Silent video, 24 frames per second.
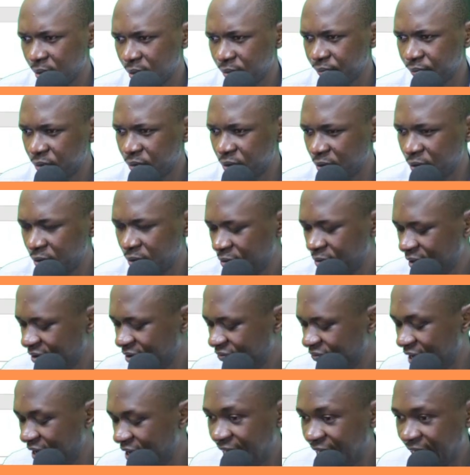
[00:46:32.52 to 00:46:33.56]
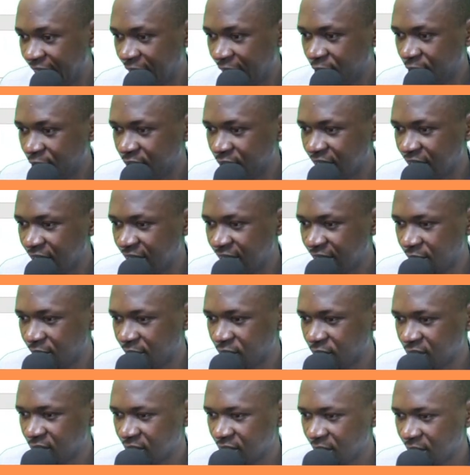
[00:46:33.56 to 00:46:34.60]
Should we find out that there
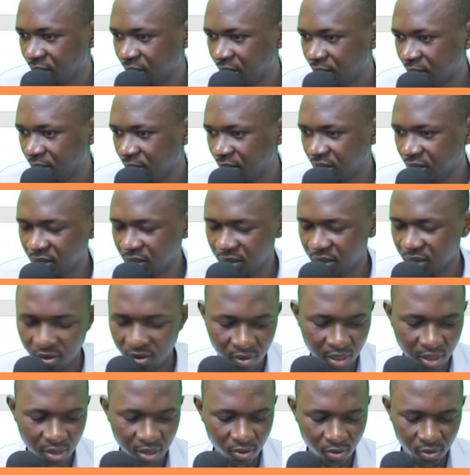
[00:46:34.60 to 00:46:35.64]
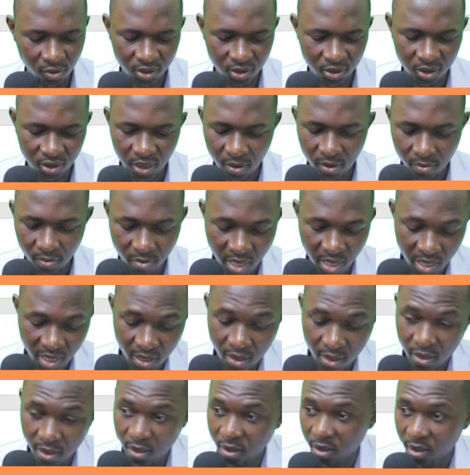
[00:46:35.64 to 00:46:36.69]
was something missing, we can always come back,
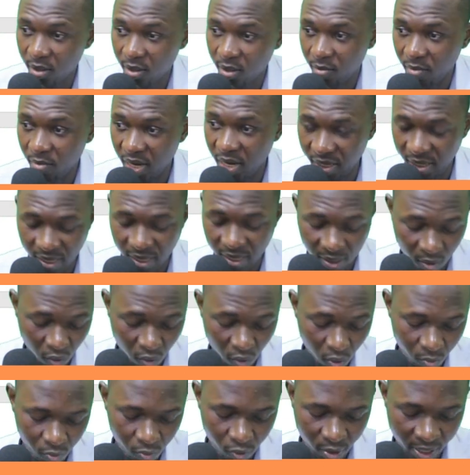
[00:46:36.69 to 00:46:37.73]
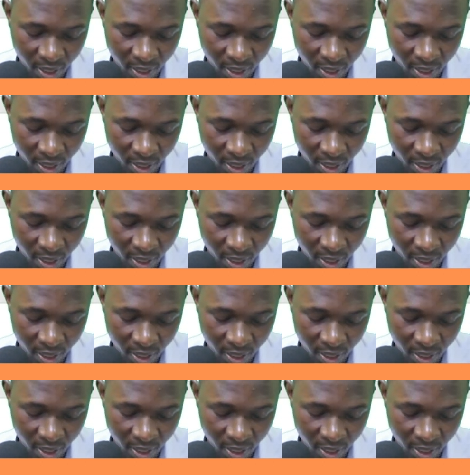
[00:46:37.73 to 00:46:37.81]
but I hope we are